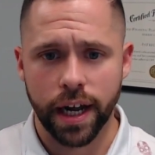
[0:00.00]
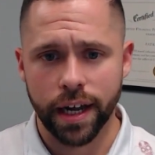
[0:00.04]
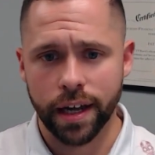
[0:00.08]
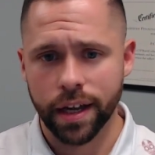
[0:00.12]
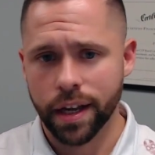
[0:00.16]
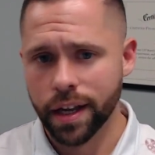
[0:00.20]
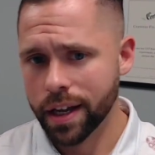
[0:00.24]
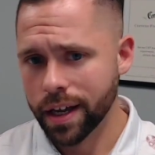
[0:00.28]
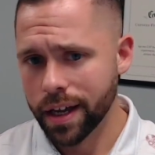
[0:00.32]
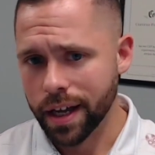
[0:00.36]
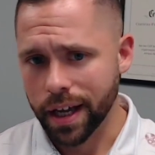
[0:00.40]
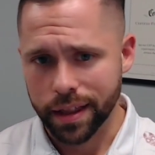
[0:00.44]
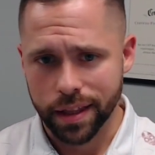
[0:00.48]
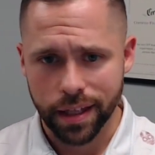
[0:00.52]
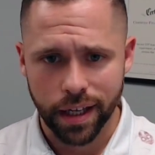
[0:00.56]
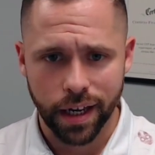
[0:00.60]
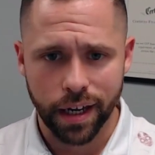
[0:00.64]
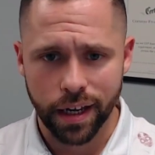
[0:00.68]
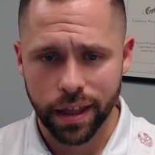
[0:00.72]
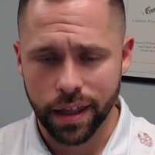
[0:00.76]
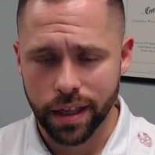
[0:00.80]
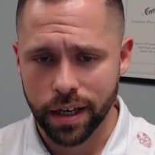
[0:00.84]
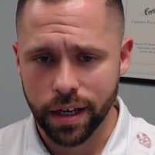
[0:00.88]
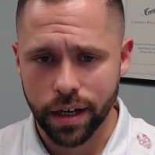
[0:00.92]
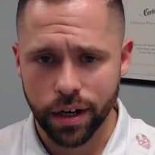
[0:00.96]
At the end
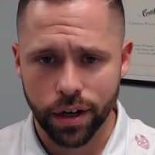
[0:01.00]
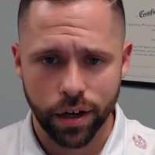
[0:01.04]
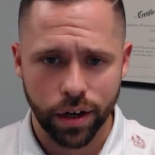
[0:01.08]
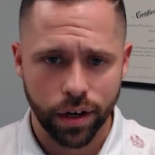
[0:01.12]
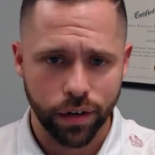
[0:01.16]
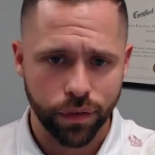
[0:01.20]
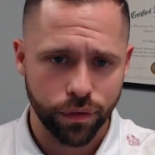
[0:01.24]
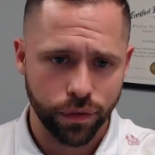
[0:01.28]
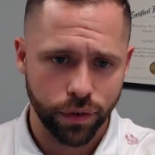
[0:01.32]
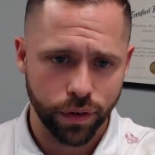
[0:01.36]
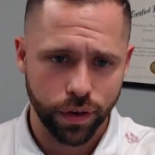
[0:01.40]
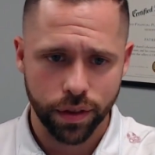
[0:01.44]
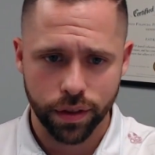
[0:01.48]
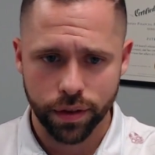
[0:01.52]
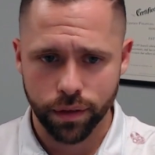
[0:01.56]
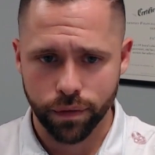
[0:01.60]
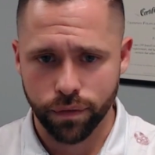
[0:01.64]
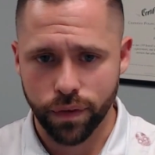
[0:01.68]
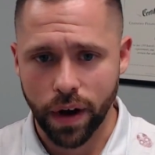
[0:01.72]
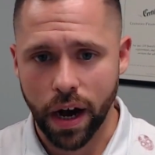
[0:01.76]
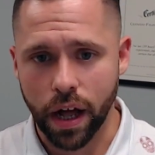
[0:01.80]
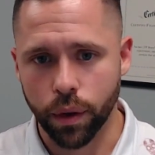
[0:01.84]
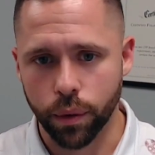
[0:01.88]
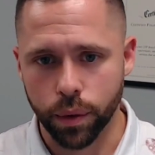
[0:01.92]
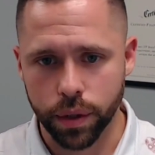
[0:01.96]
of the year for the
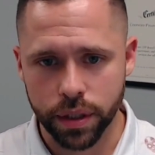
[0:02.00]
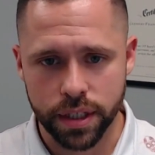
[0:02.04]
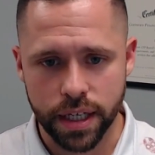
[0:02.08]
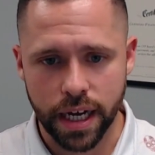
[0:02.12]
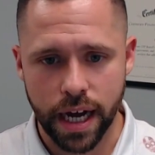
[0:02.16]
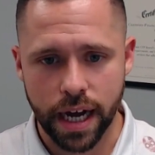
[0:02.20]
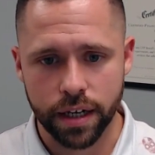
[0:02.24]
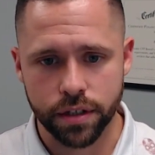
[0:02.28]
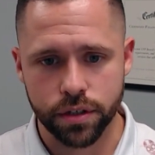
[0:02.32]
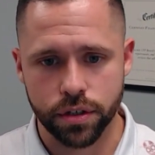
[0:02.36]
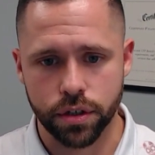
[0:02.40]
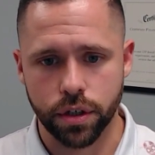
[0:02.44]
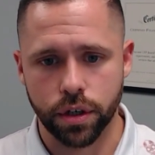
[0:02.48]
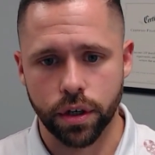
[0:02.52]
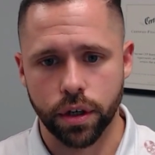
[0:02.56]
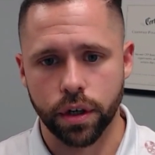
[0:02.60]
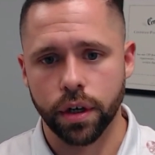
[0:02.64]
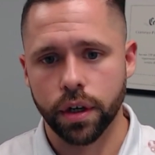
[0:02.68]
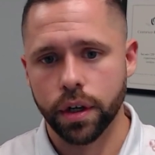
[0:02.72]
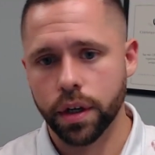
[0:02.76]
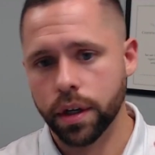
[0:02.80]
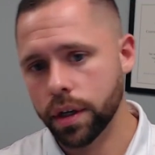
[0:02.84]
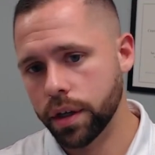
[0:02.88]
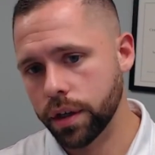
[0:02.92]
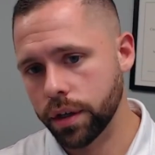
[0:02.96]
following tax year,
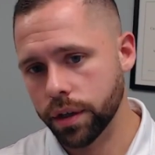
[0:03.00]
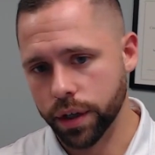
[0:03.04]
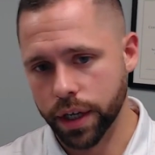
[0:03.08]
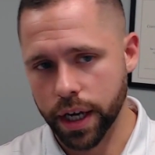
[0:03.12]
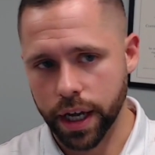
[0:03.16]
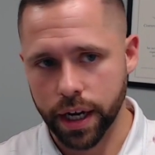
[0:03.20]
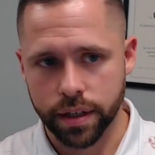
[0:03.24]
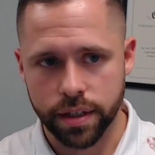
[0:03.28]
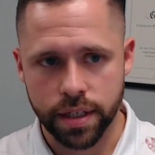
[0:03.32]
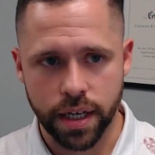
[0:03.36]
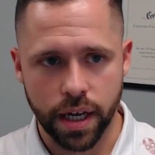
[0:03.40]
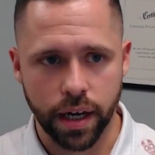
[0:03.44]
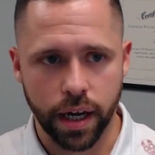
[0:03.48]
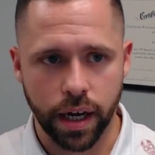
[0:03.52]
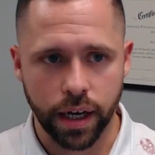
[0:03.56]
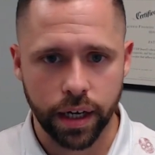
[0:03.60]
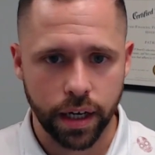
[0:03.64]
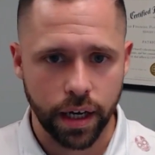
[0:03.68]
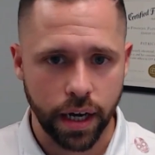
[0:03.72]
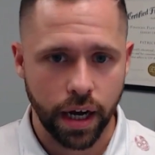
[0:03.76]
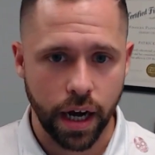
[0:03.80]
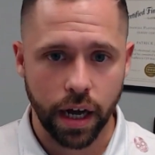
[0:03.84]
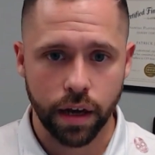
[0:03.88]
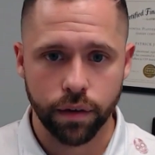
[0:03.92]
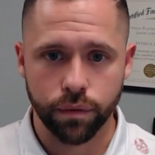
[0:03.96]
you'll get a
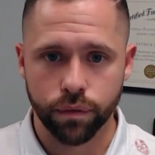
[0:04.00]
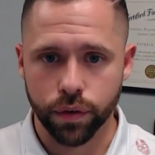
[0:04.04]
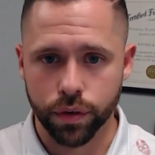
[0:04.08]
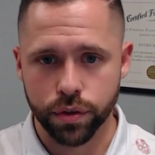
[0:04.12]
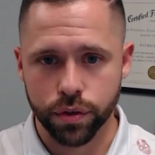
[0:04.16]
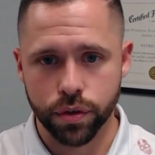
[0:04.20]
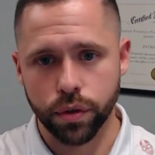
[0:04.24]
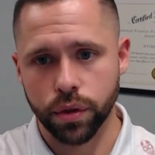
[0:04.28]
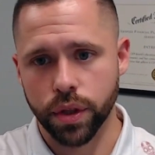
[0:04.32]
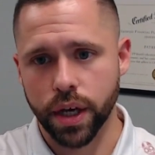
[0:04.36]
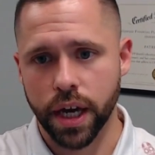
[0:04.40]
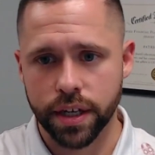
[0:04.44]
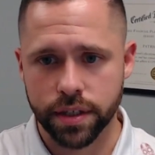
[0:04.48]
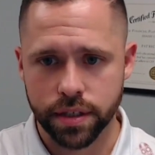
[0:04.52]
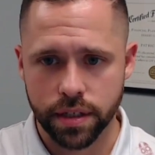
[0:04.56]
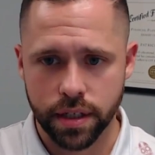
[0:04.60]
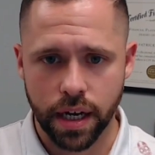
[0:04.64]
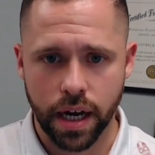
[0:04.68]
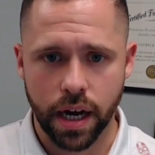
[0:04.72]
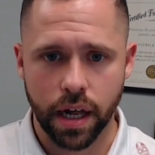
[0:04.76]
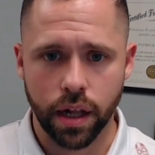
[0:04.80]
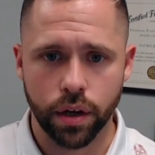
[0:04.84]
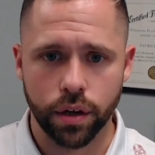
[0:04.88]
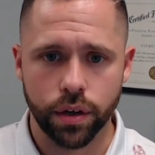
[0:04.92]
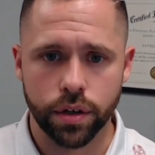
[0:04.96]
1099 for
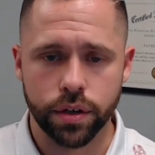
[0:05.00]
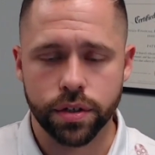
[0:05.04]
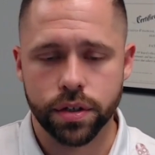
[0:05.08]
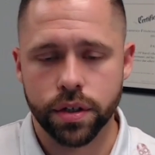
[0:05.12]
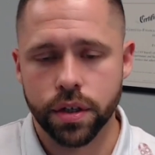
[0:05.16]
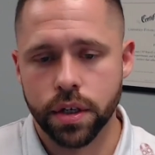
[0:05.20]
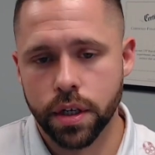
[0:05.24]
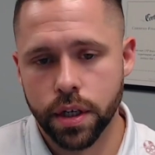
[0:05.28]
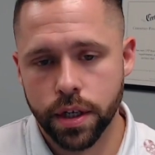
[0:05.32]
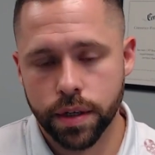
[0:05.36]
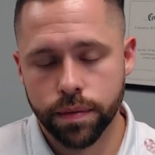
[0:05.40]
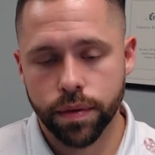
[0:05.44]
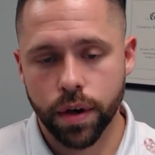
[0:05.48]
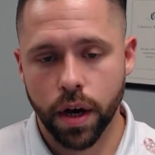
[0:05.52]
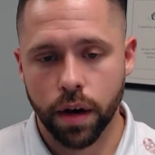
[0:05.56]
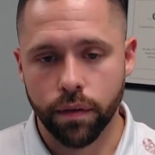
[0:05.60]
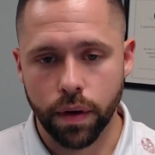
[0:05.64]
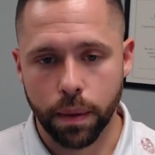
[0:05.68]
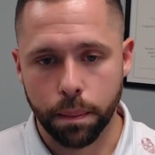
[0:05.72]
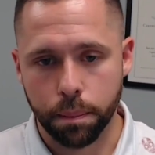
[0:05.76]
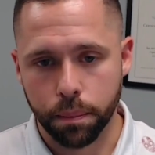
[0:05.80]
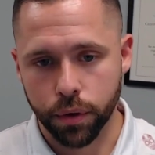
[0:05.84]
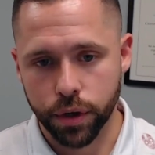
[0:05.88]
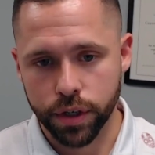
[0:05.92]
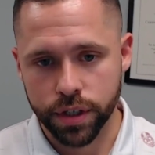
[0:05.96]
$2,000 of a
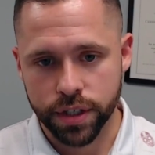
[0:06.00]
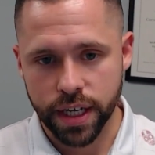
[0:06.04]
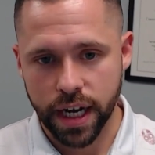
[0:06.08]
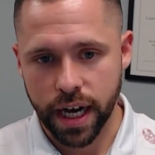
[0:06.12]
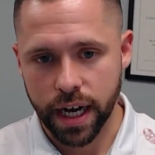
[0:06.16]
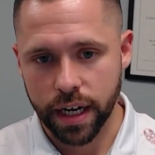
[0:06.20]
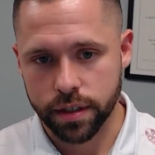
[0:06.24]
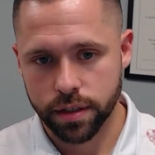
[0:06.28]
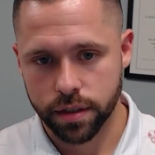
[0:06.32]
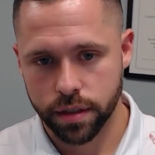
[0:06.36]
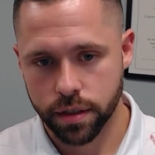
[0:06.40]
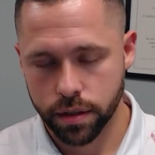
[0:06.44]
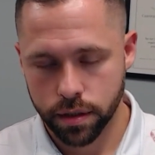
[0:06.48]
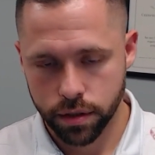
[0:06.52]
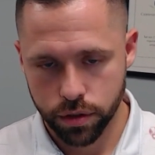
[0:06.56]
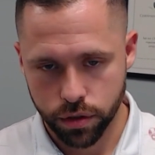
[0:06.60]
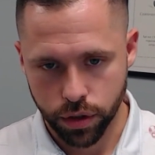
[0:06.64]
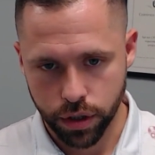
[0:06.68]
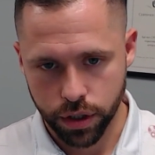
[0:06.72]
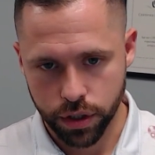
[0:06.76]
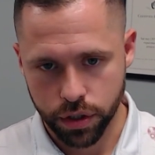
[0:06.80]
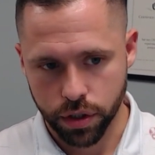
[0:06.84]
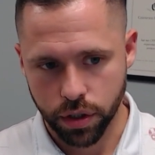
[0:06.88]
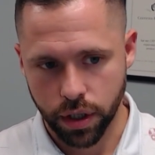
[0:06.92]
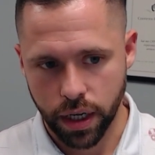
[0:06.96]
pre-tax
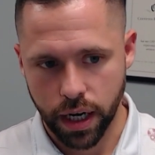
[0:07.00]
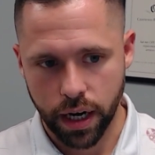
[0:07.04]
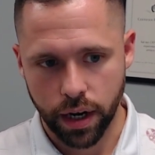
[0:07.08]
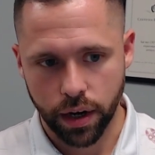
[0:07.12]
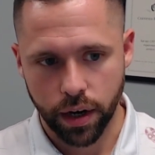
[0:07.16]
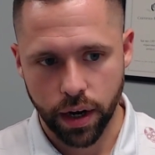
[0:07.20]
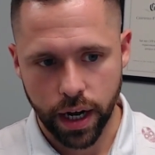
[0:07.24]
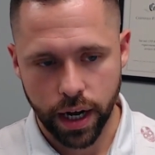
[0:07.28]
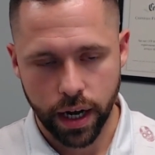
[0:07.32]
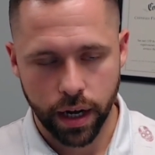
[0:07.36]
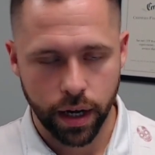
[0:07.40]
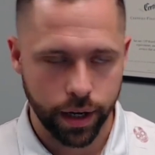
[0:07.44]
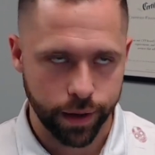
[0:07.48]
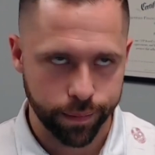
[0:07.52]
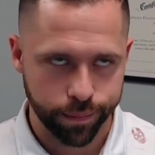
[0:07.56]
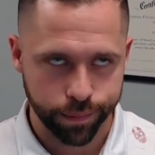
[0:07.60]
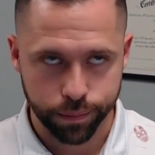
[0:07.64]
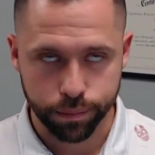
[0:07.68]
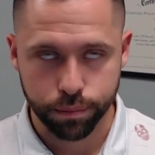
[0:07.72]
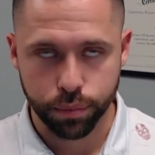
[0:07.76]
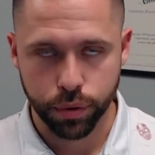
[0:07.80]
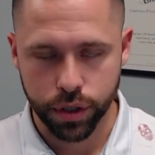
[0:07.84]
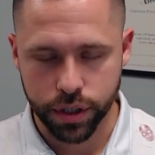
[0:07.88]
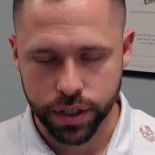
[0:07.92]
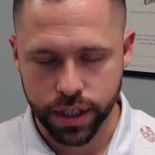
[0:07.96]
traditional IRA,
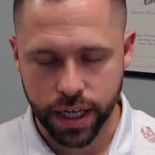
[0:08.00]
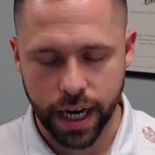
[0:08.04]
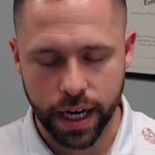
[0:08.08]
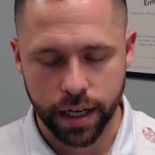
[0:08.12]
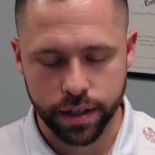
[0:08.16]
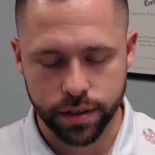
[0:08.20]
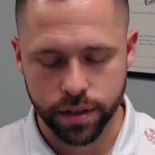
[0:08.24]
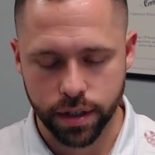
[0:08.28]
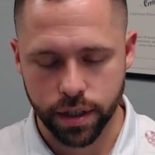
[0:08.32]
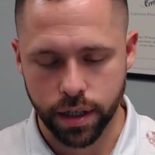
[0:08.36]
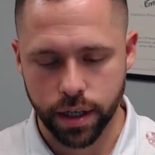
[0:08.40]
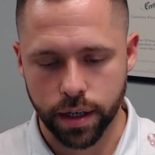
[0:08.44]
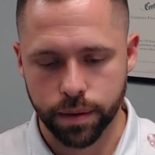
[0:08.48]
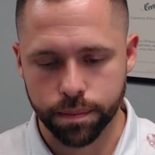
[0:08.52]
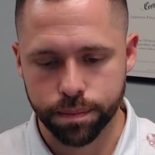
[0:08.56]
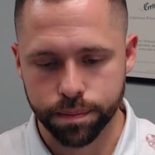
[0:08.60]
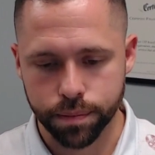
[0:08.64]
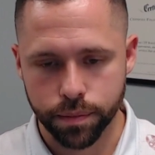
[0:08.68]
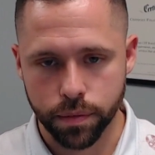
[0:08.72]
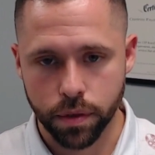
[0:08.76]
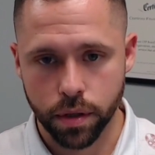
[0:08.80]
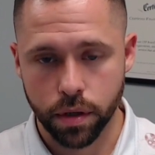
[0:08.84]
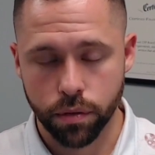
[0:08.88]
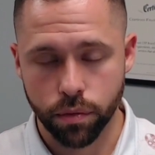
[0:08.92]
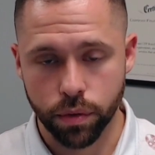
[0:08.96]
pre-tax
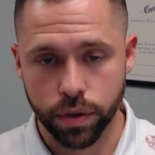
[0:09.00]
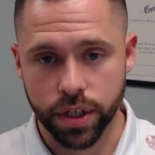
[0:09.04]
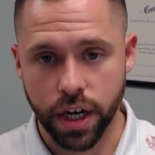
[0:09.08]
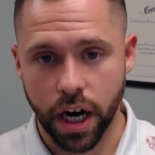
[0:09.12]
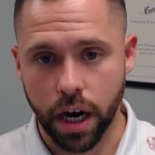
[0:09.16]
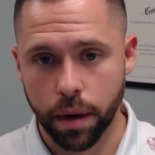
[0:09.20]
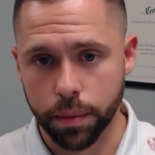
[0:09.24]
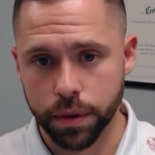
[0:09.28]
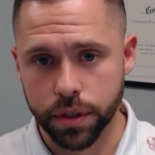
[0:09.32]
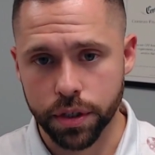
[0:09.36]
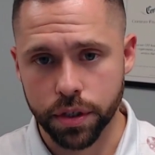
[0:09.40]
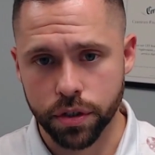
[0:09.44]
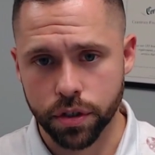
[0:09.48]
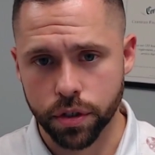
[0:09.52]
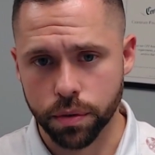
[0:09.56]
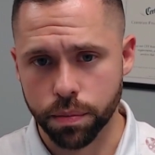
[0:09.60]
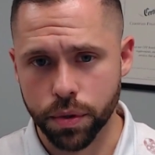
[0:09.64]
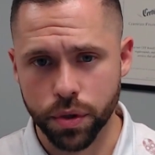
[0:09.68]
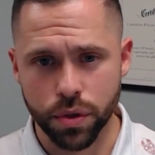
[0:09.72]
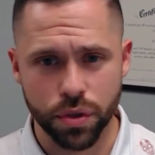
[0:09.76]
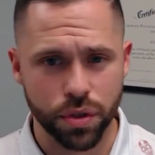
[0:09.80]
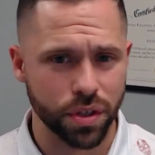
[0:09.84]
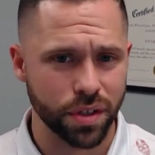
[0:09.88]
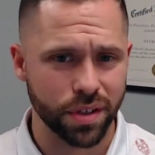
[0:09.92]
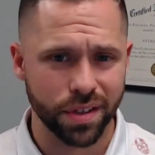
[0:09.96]
retirement
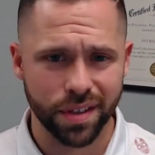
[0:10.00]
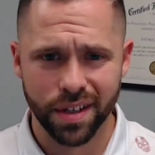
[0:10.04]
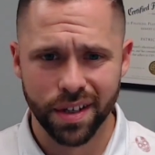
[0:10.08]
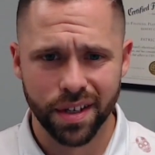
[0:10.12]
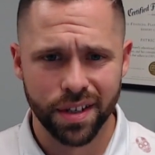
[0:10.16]
distribution.